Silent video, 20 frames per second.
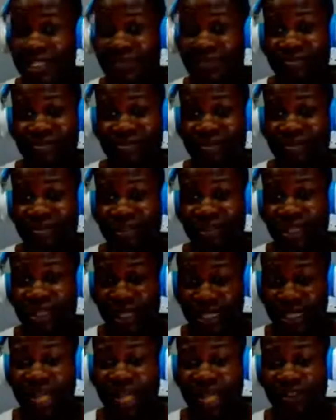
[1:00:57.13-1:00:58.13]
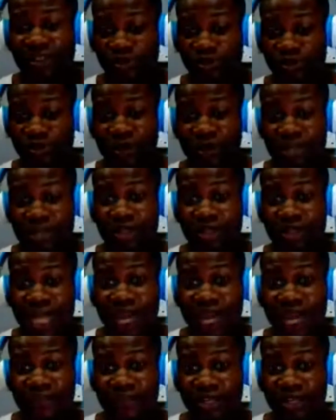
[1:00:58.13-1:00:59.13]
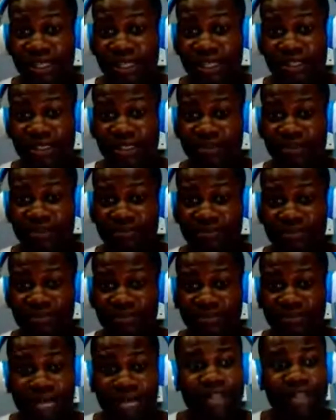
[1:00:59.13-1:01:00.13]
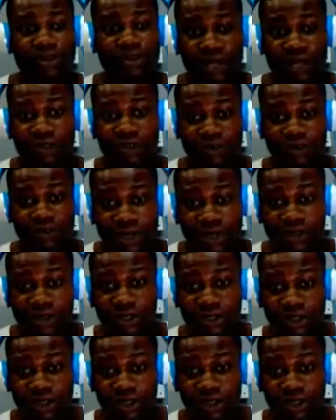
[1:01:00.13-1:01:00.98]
And that's where your life is. That's where your real you is.